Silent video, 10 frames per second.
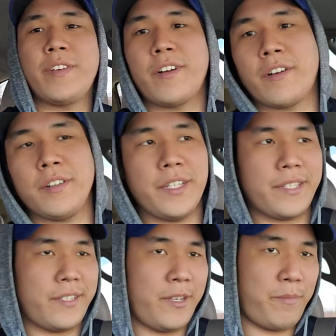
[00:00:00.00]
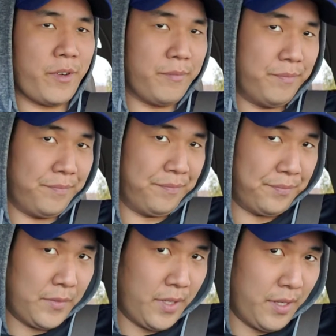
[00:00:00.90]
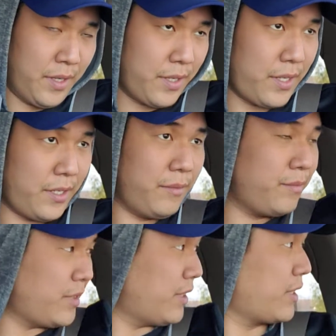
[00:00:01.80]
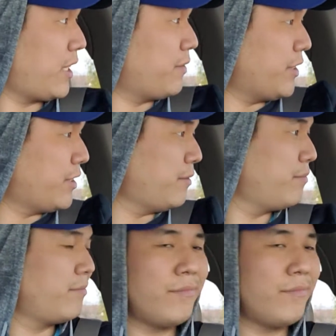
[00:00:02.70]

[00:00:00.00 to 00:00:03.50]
of an early sleeper. So it's going to be some,